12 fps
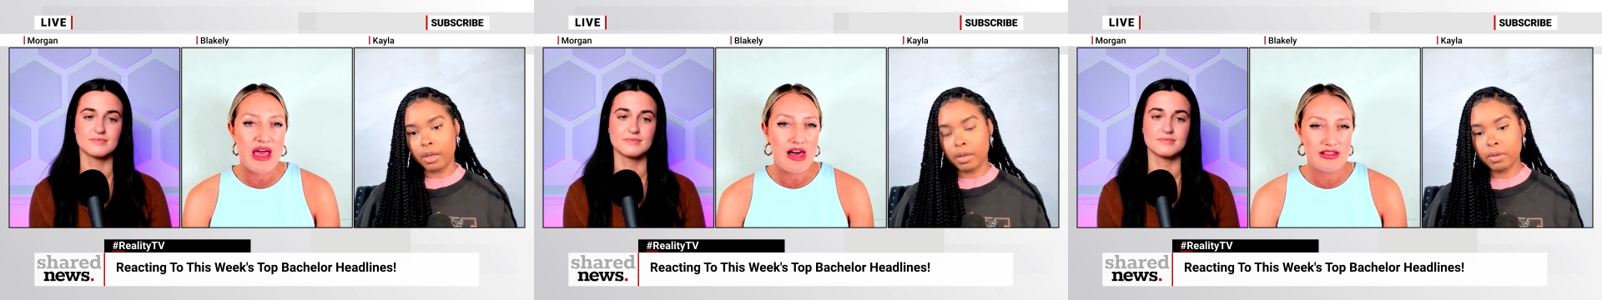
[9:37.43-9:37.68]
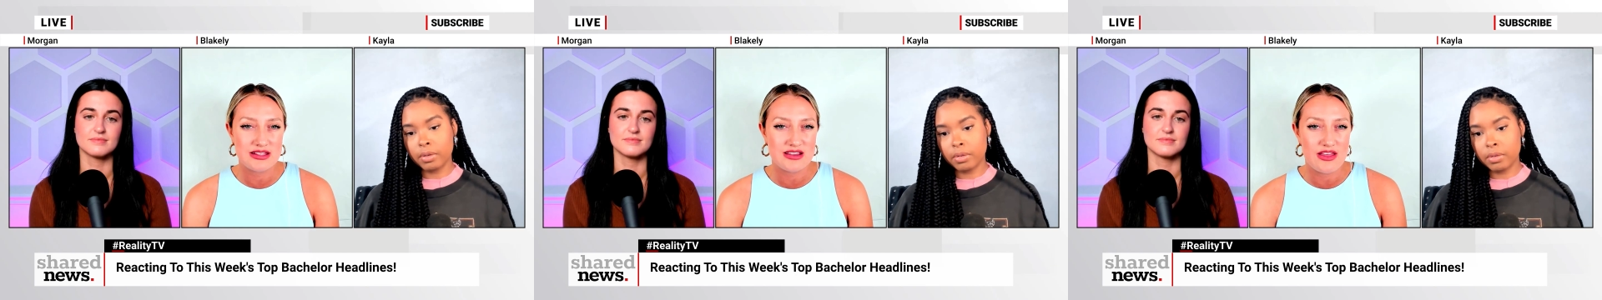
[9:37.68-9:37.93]

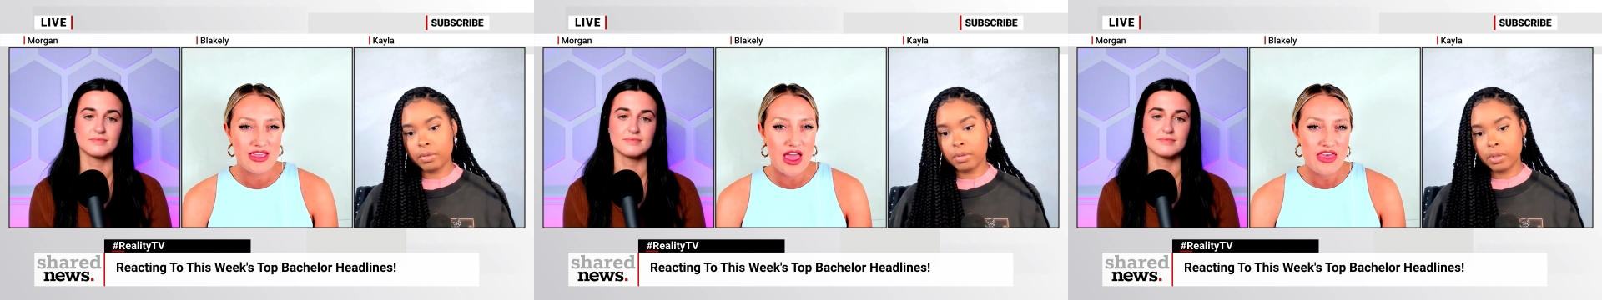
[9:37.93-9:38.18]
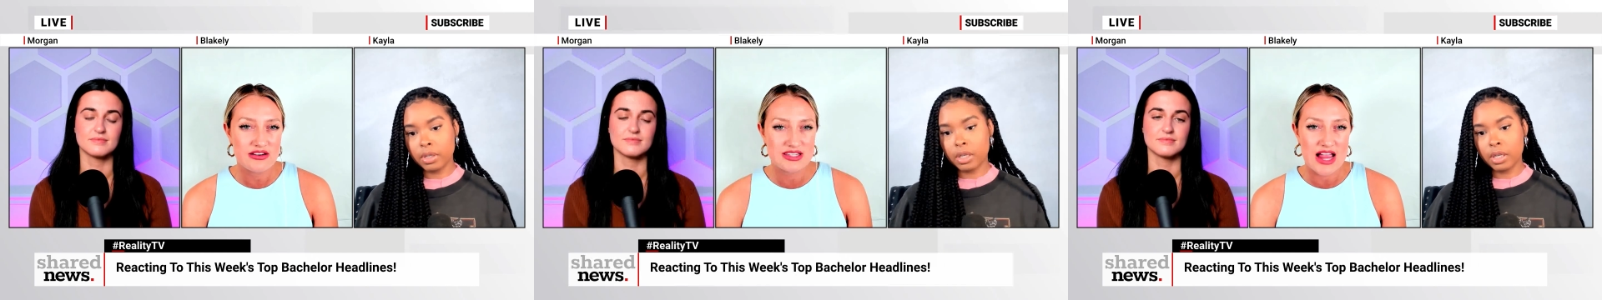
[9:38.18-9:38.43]
Speaker 1: balance on the
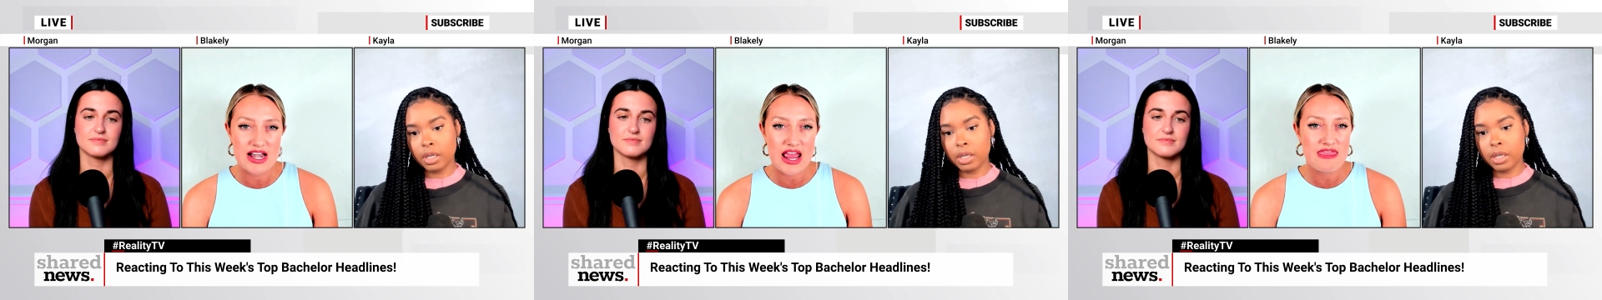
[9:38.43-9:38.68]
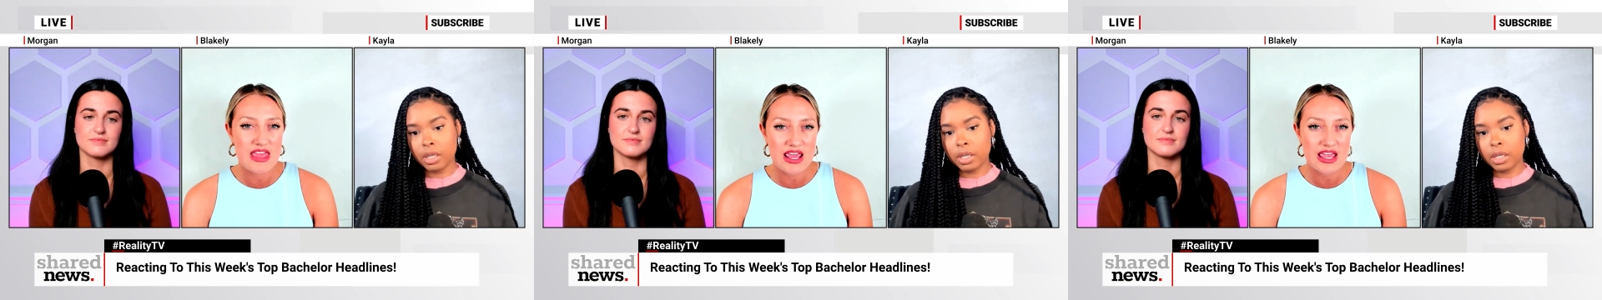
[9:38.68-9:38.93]
other side
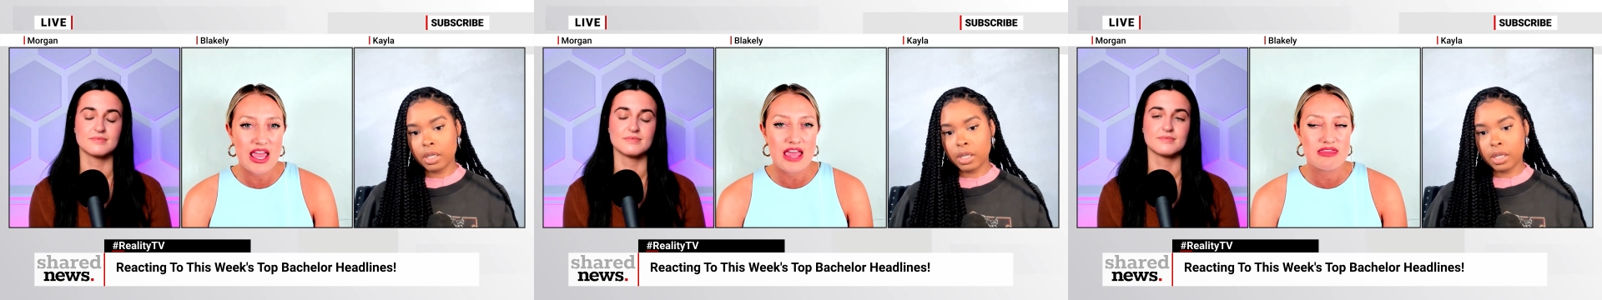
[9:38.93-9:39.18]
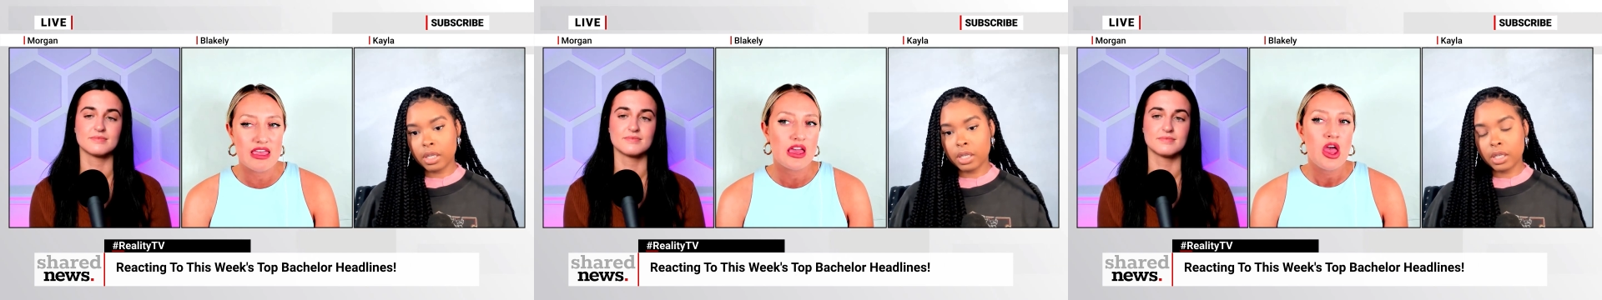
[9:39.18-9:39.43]
and then
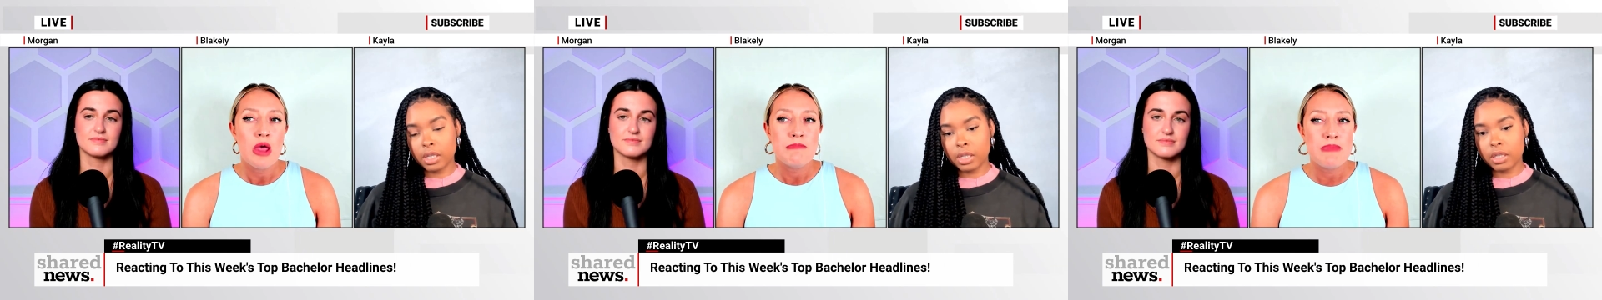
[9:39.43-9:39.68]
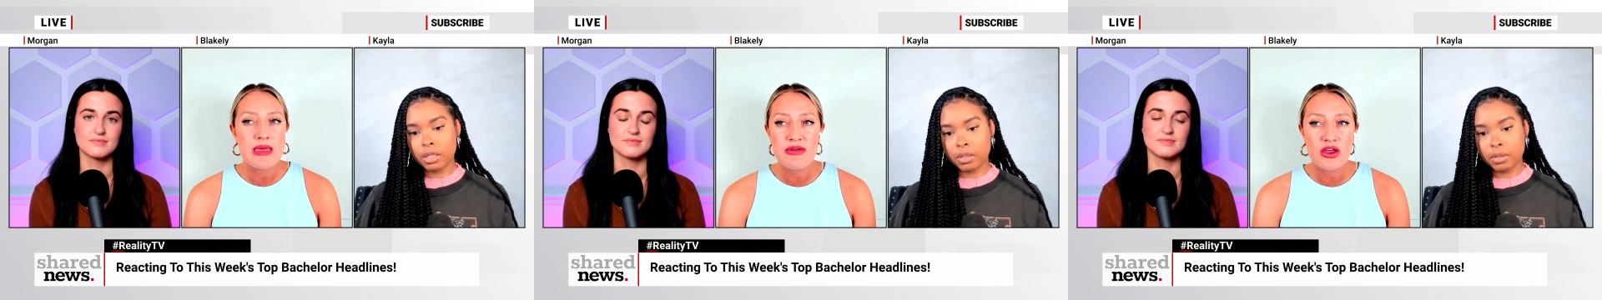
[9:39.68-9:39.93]
again like
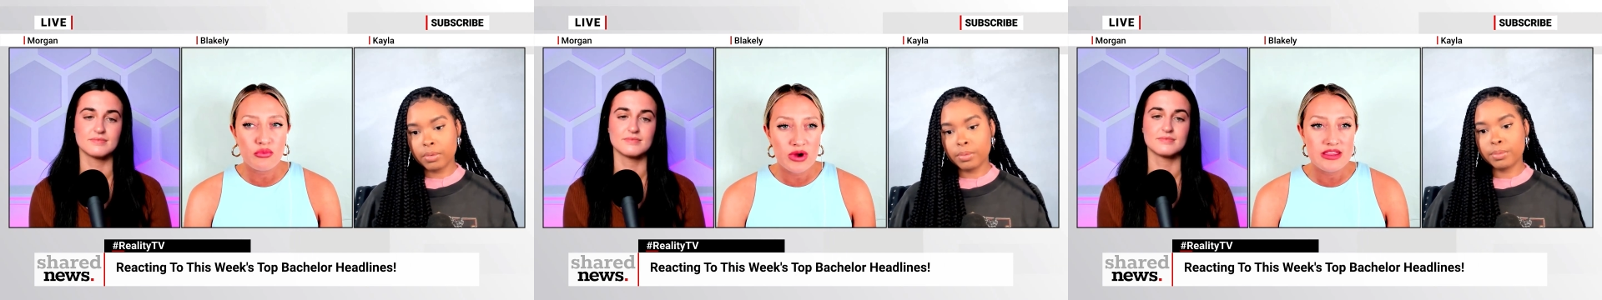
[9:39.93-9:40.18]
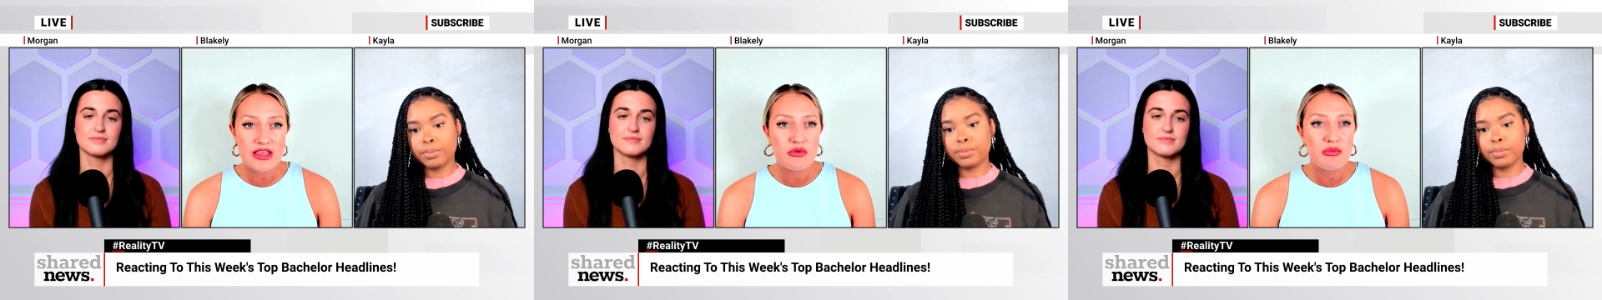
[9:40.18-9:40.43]
maybe a
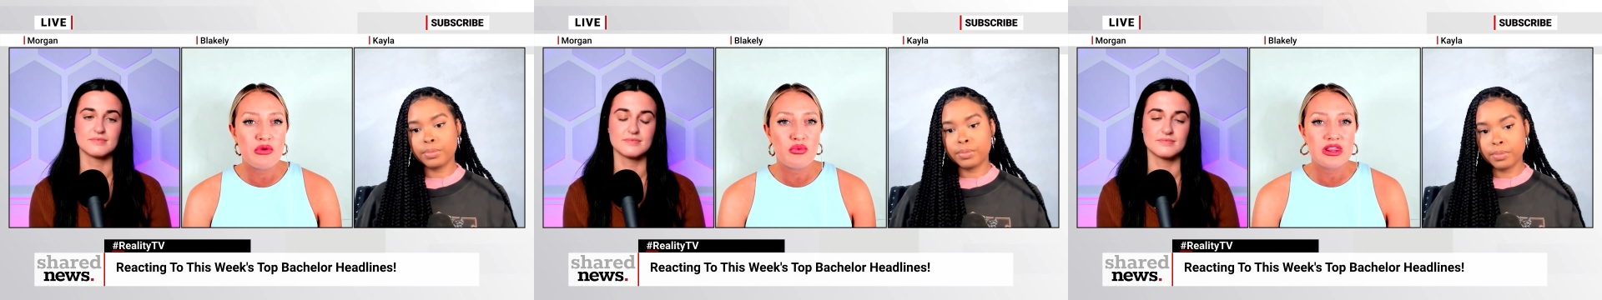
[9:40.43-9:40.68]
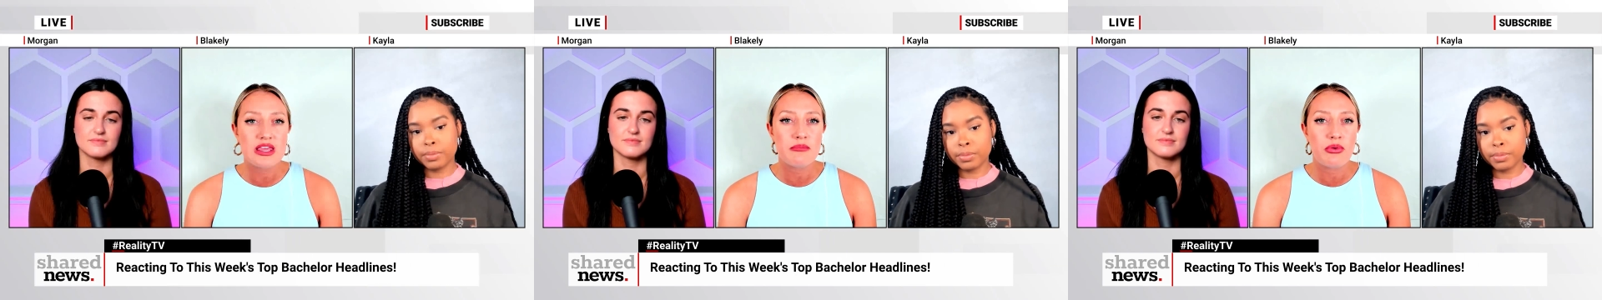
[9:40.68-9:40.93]
ring that would be
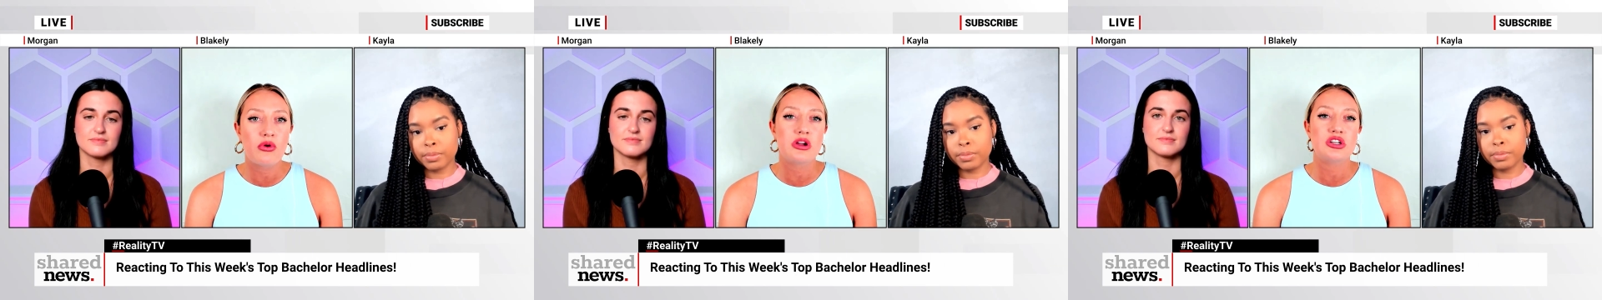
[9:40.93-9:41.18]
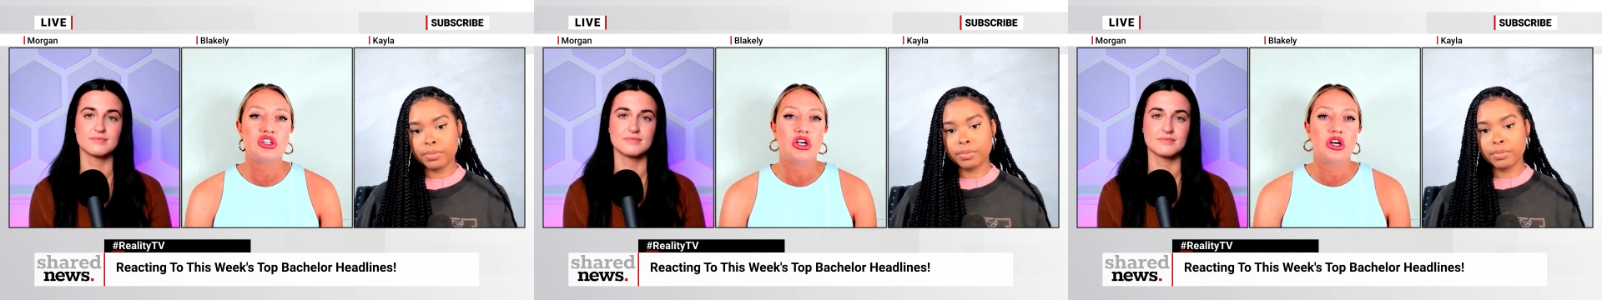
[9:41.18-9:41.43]
really
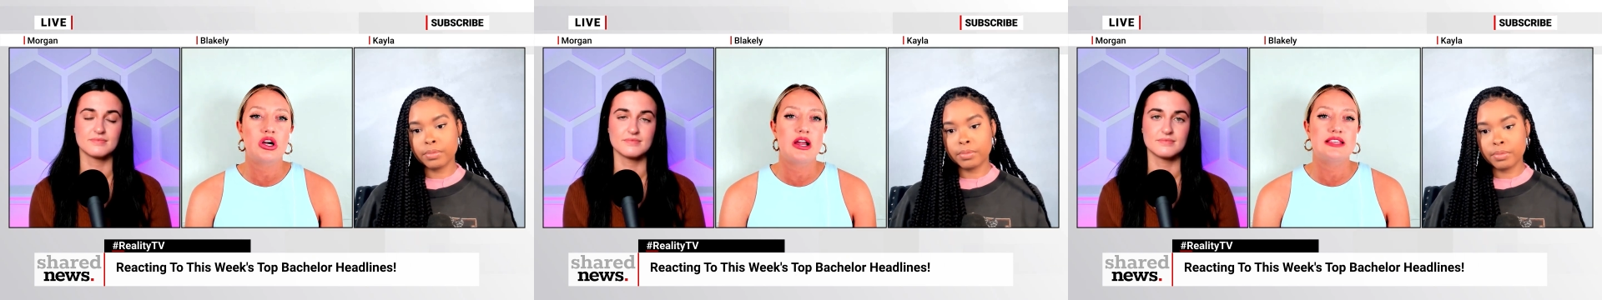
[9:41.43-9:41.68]
important to her